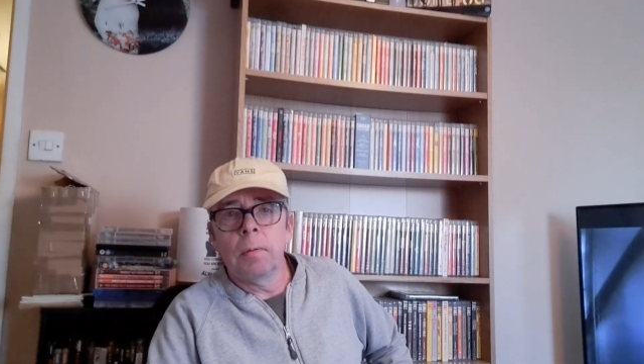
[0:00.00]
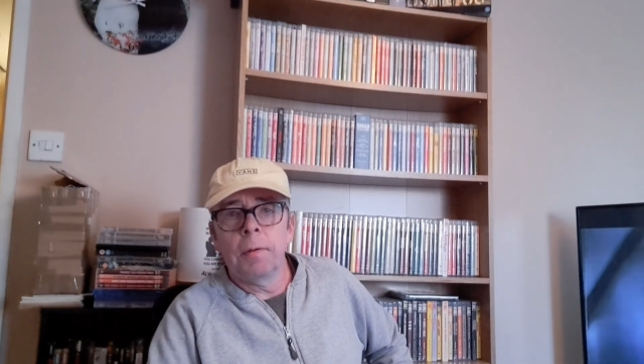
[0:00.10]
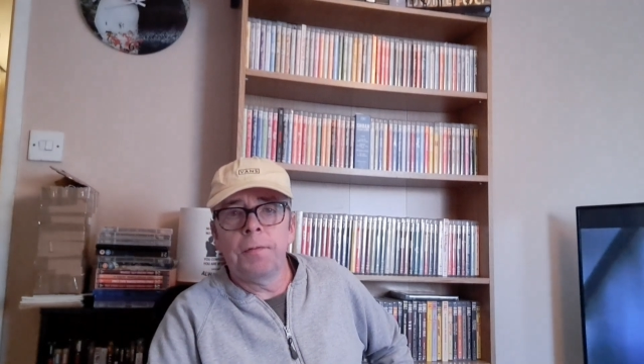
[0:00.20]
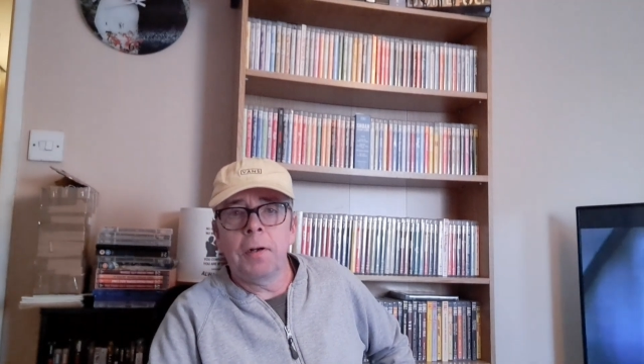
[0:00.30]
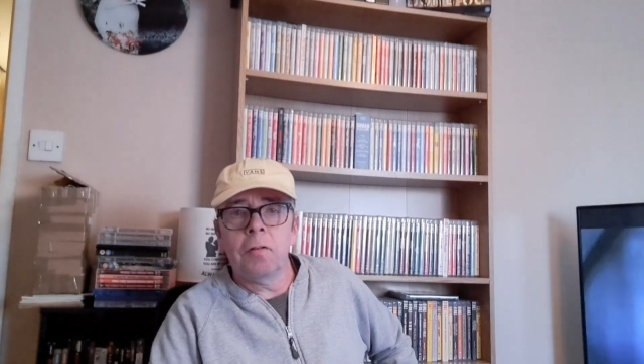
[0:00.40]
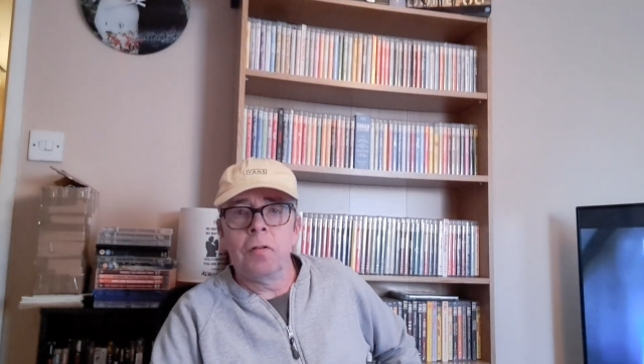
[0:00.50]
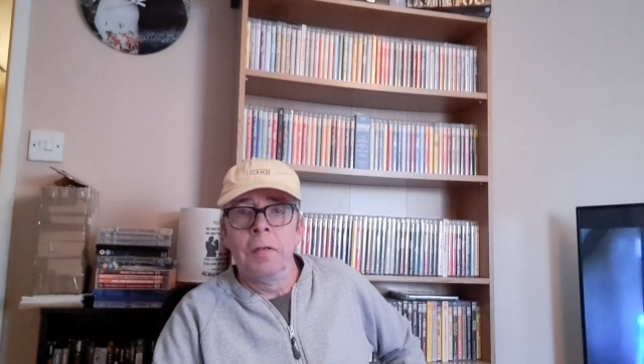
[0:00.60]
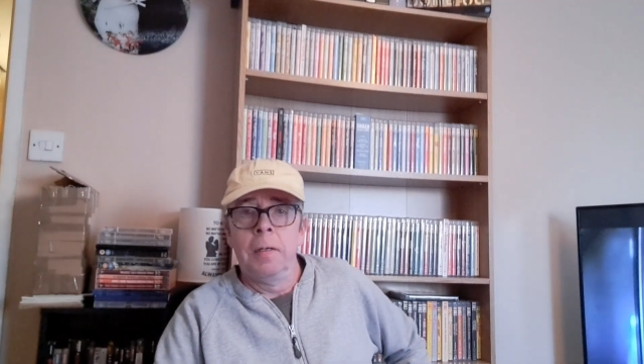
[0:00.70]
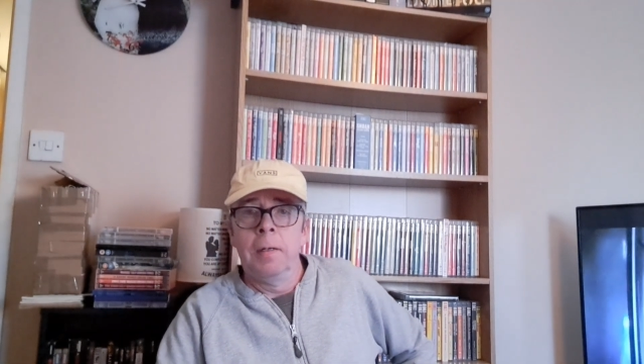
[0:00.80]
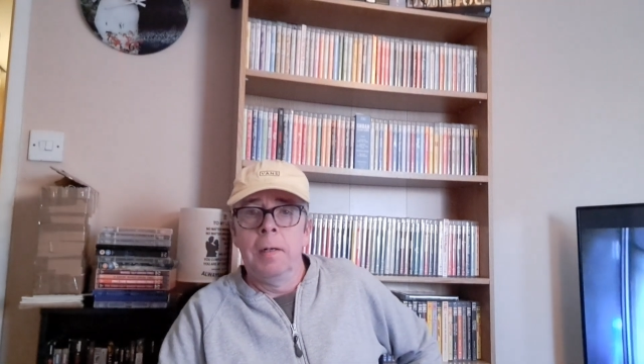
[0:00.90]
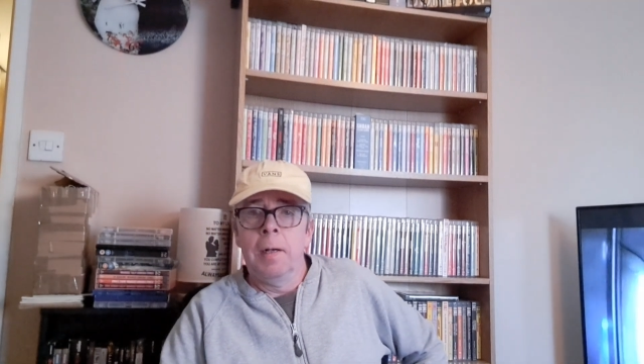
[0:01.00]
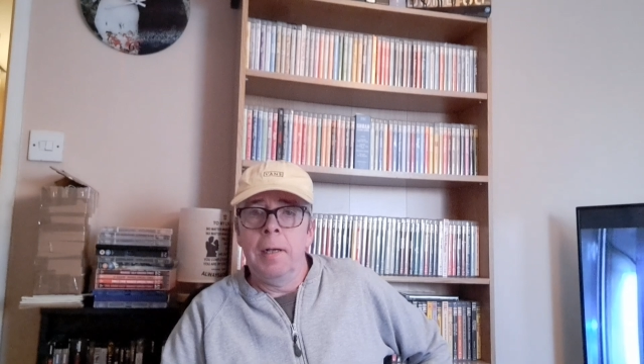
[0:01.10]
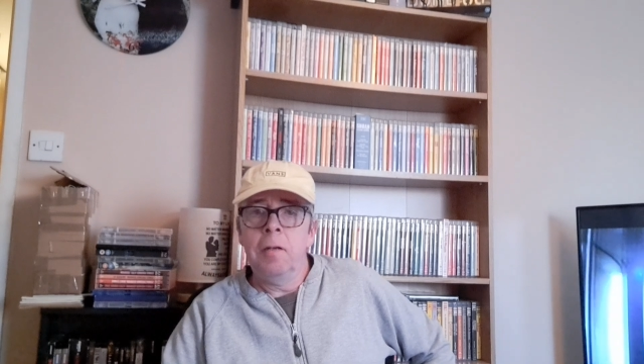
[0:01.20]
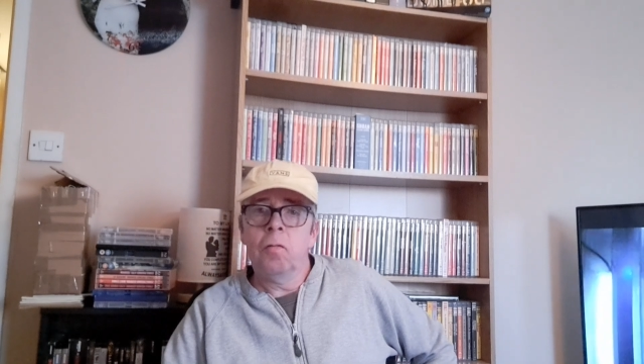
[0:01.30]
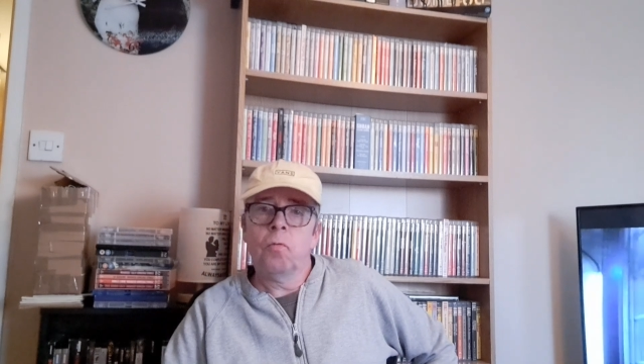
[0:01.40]
In fact,
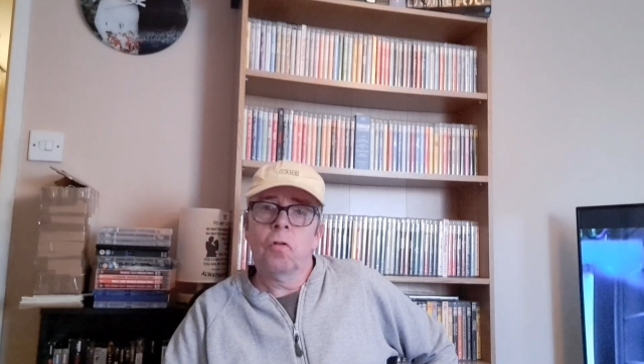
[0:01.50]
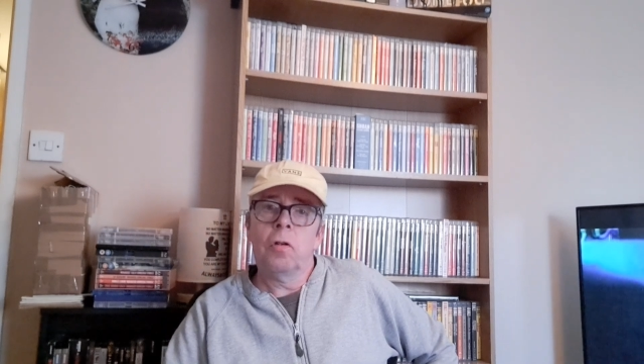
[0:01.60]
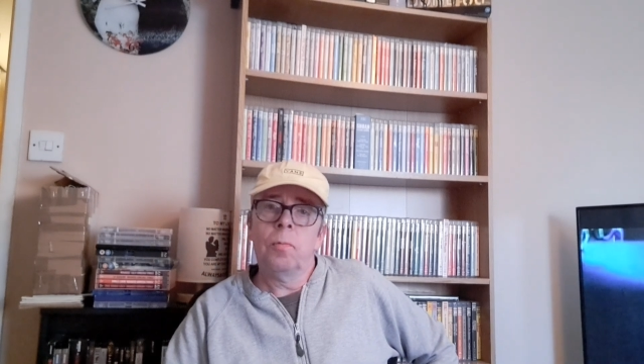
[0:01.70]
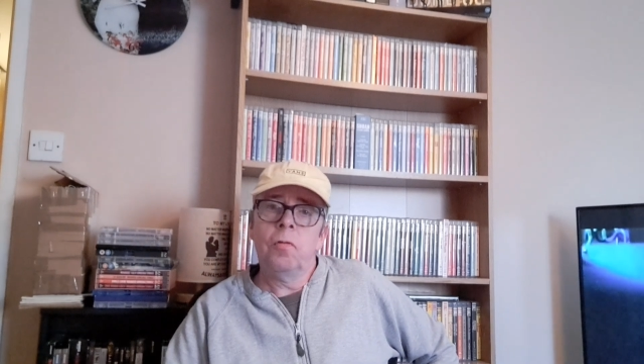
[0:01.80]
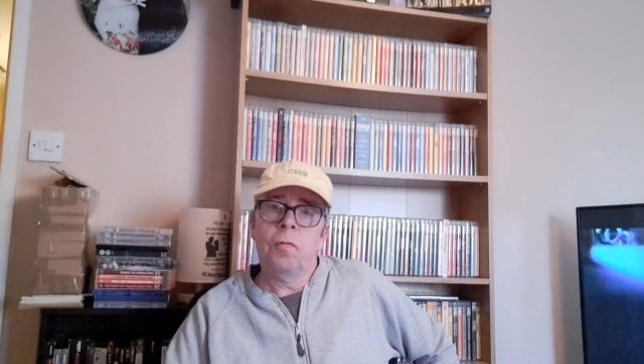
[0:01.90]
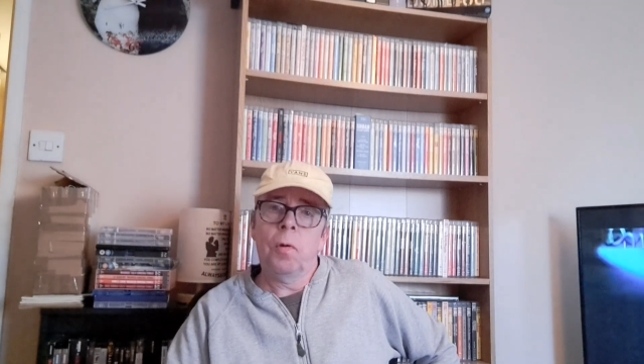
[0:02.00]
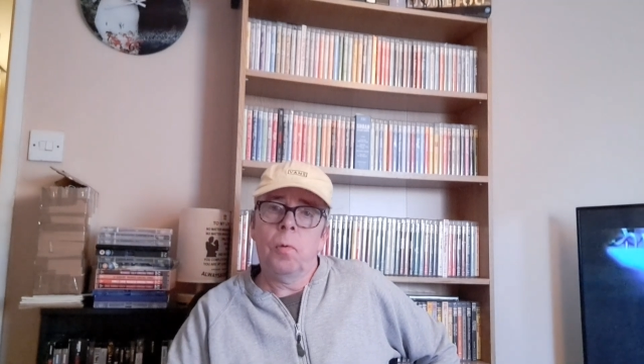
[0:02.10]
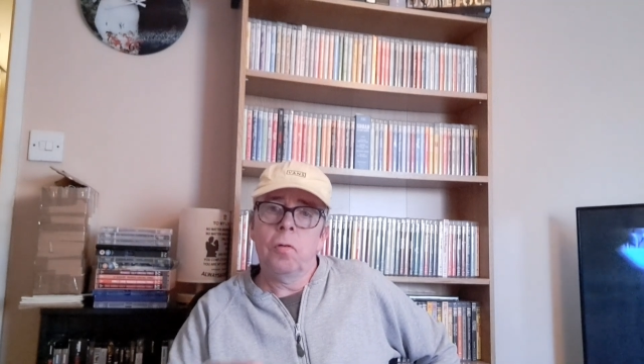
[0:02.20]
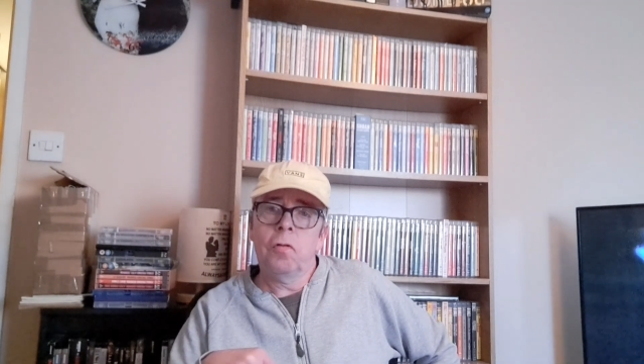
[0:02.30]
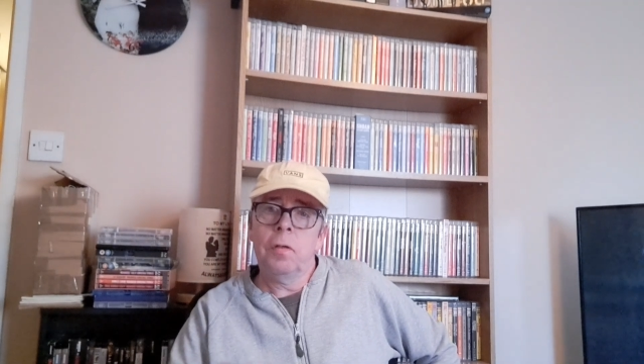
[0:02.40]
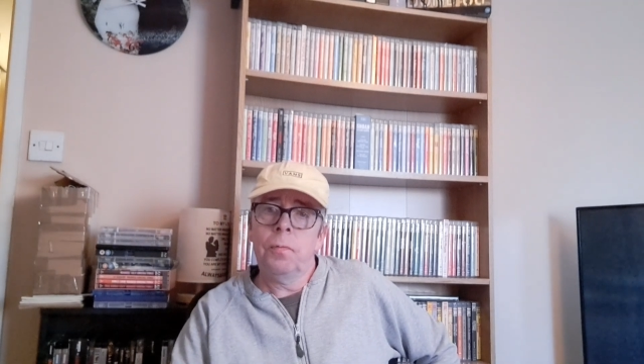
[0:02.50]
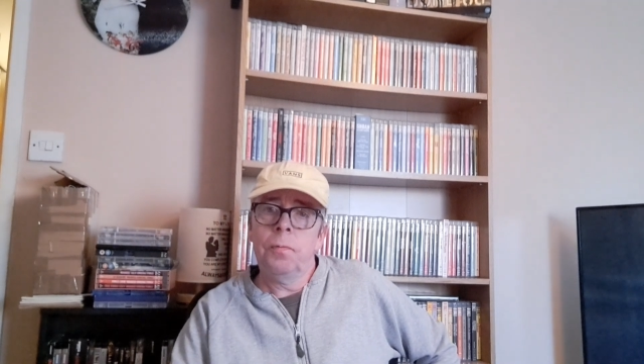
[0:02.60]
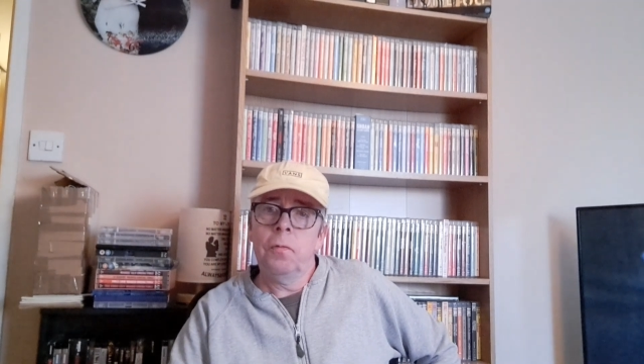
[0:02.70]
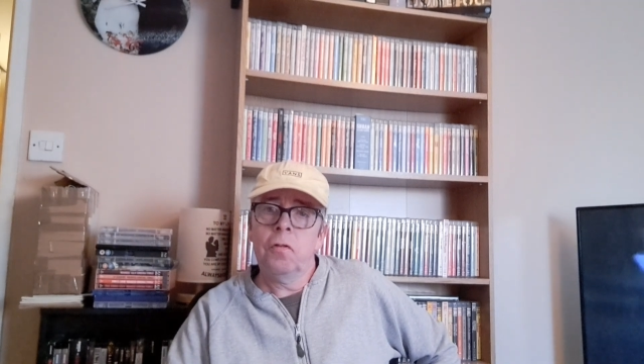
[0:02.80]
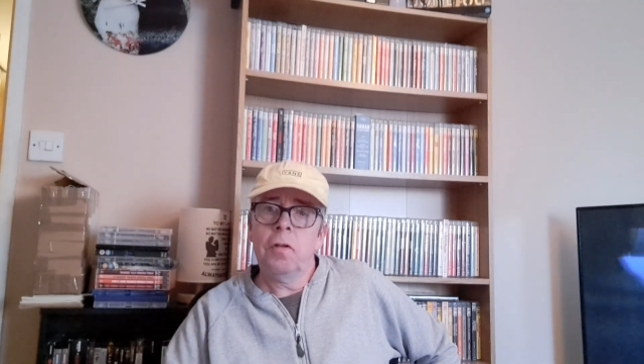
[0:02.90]
any subscribers, if you're watching,
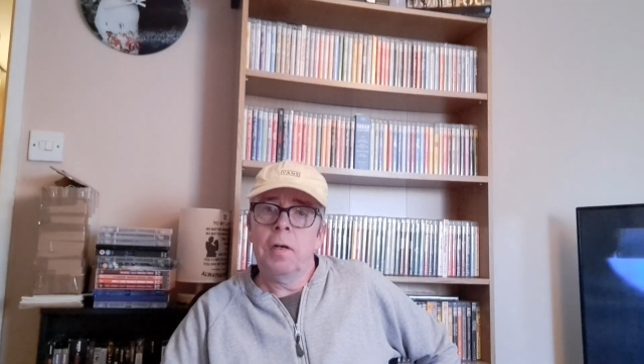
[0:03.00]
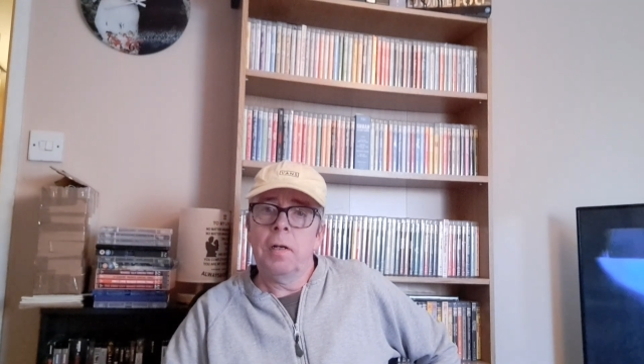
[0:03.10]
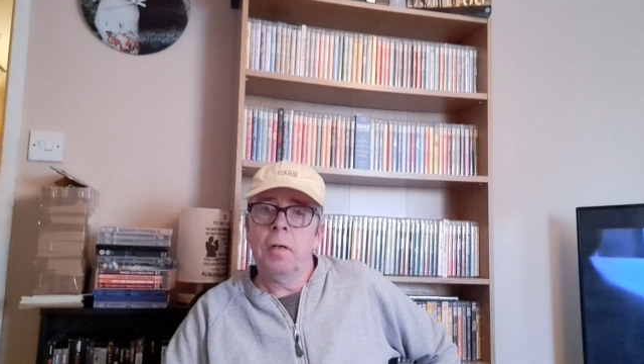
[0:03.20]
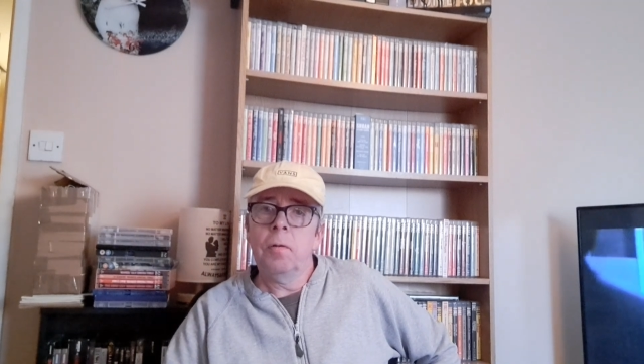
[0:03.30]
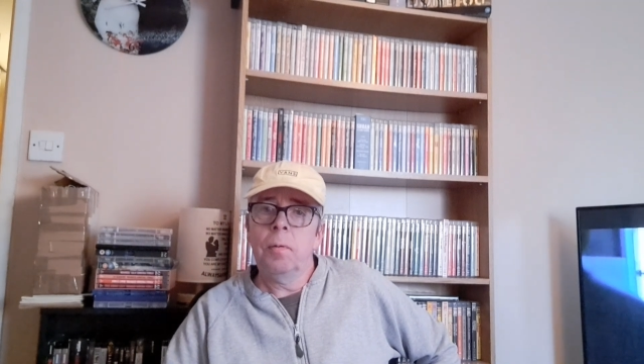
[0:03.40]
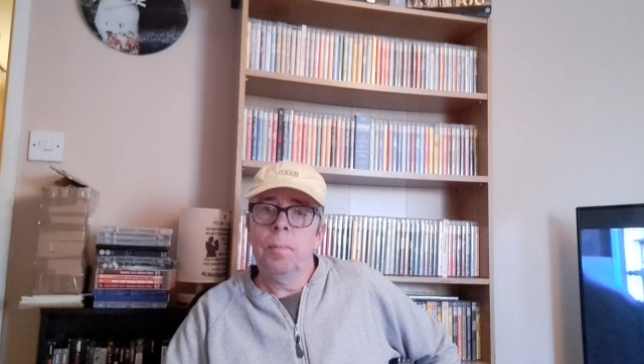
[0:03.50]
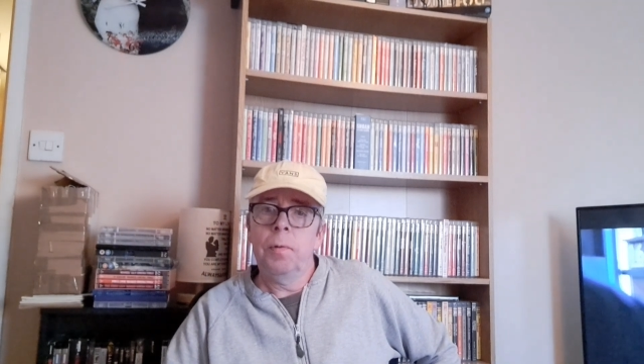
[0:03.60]
say hello.